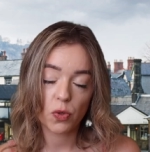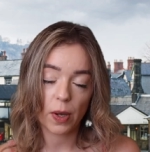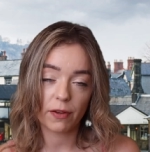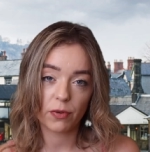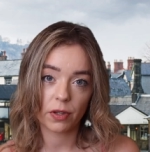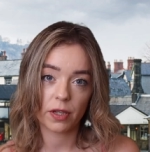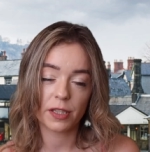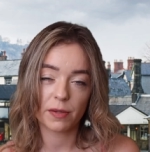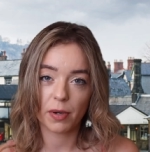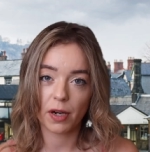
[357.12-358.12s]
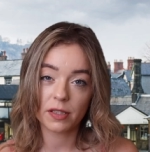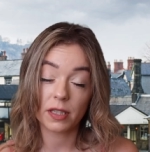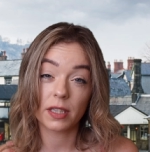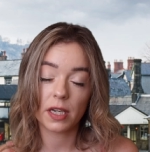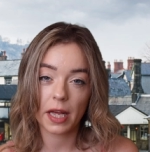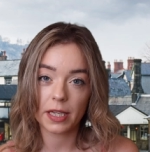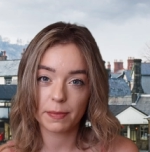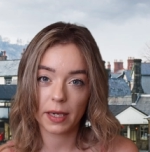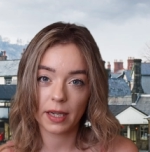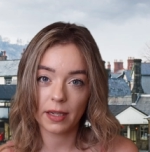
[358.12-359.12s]
£24,000 in today's
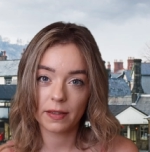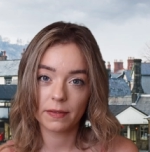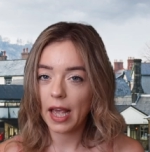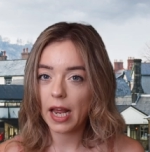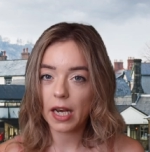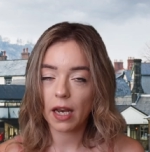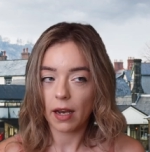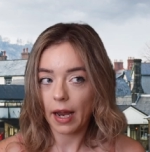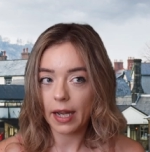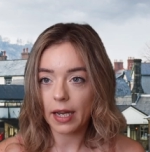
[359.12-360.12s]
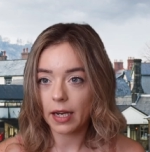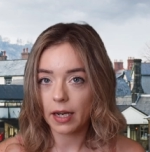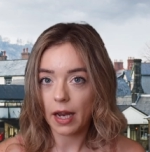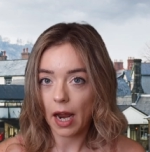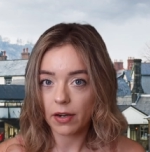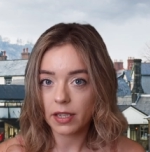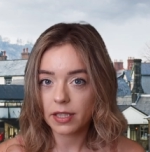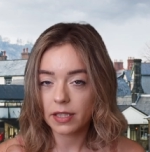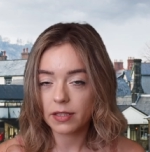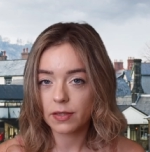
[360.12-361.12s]
money, in like an
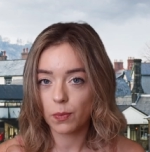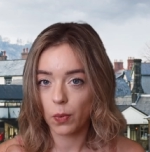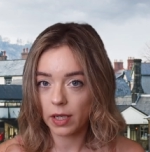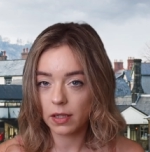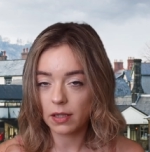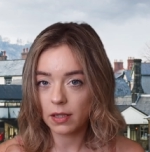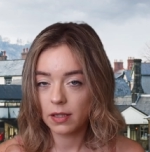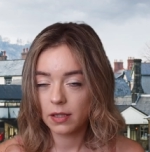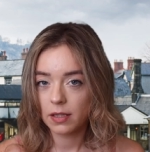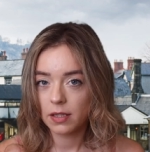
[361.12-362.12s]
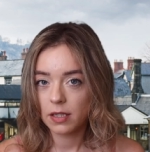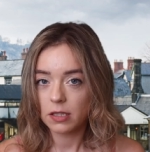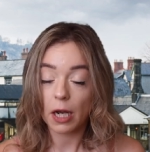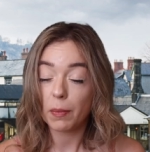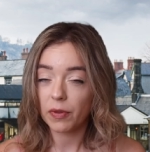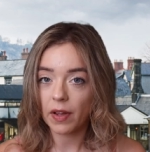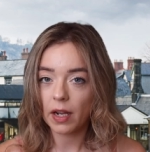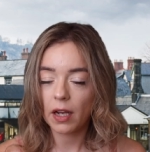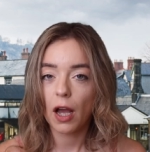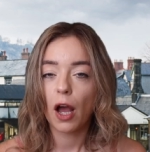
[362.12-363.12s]
inheritance will type
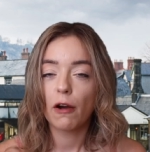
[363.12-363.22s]
thing